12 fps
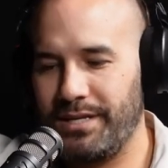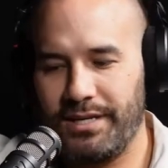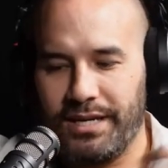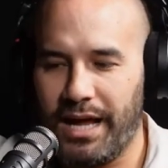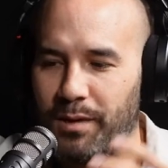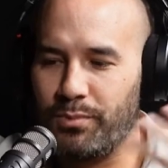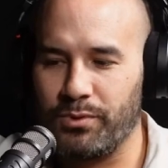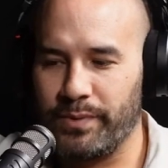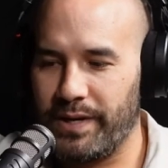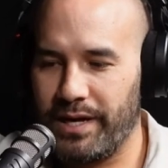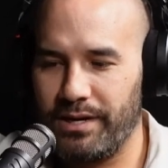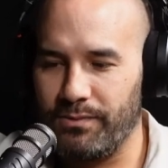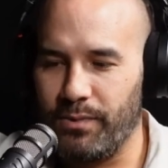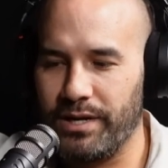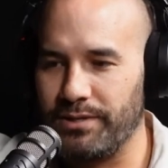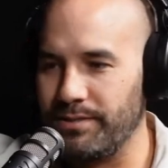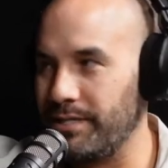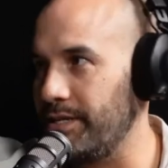in April we had one
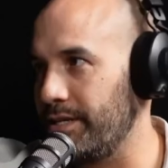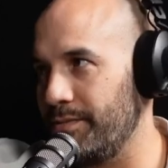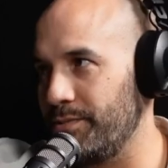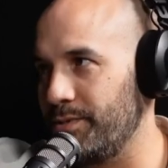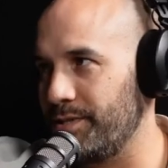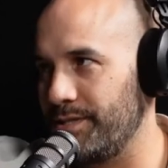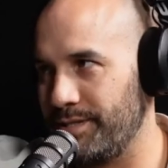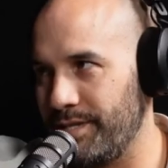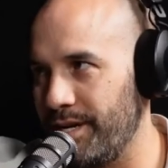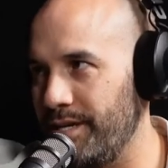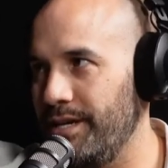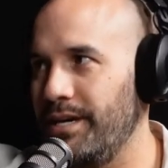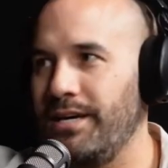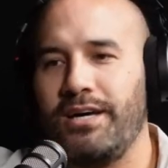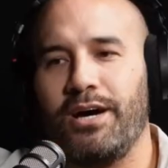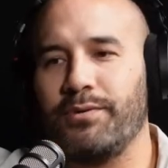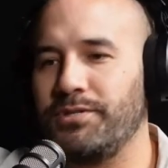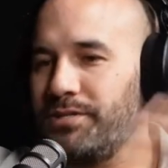New Zealand come to us and say,
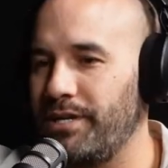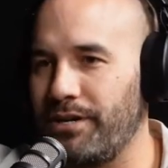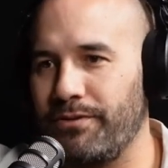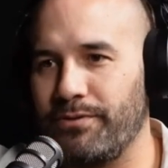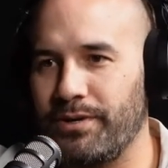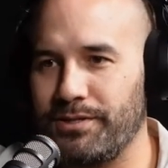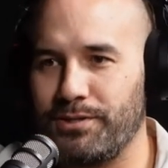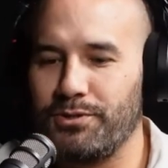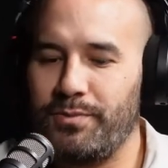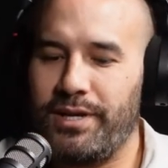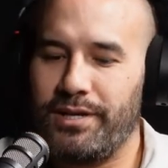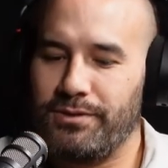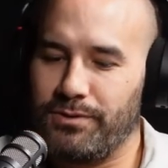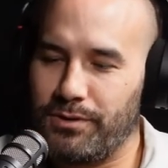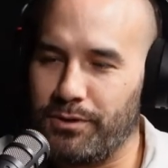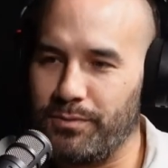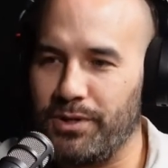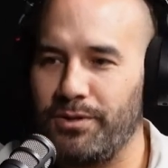I want you to take over all our social media and do
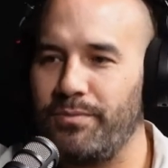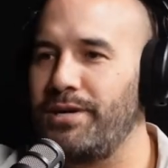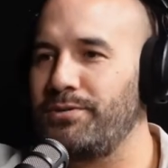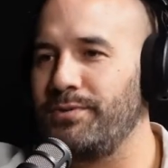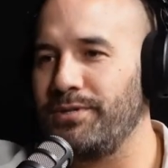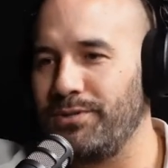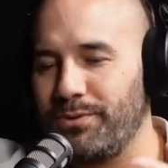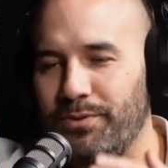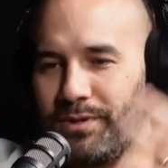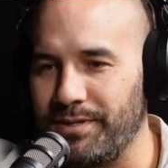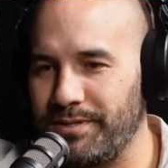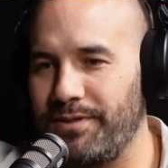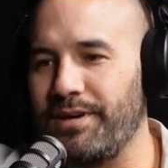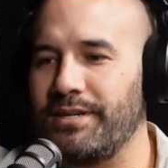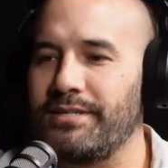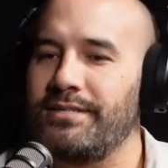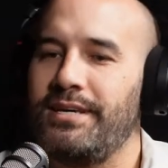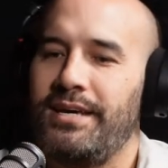community management, do all these
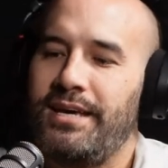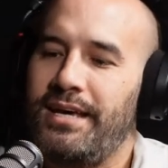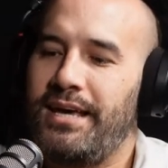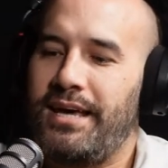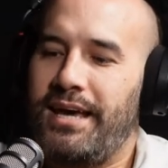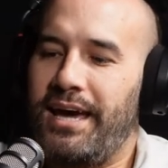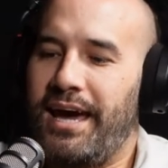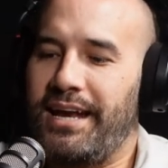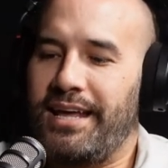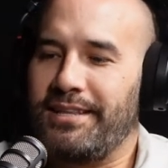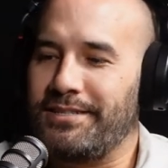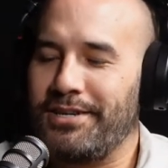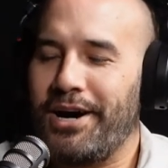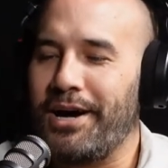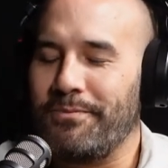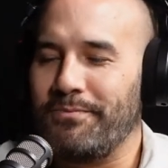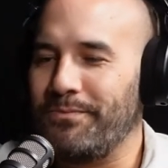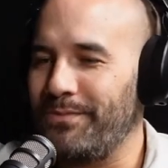things. And at the
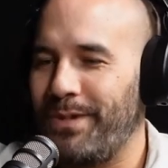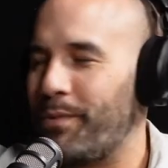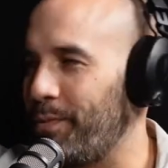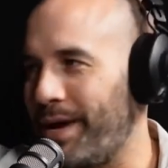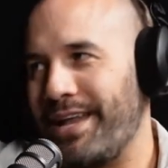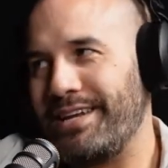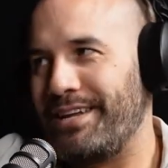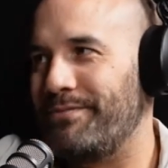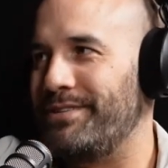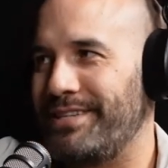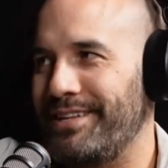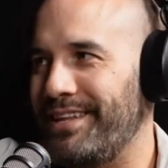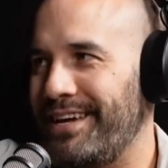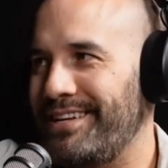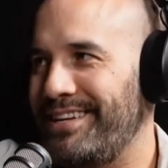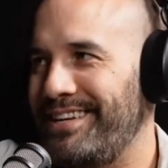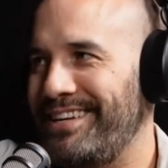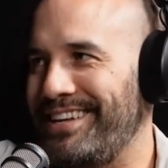time, I mean, we hadn't ever done that.
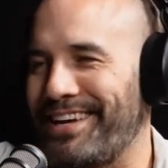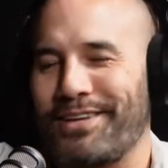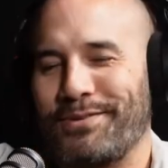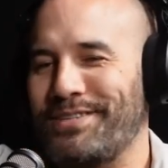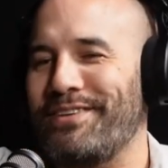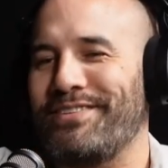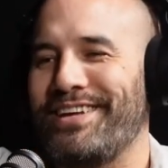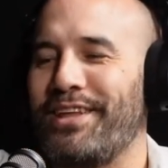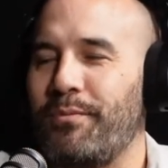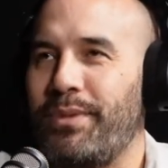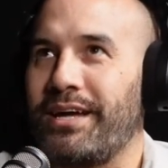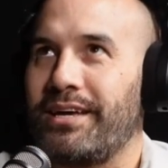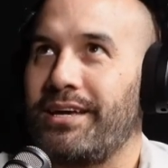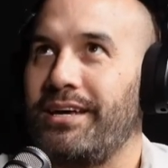Like I would never done that. But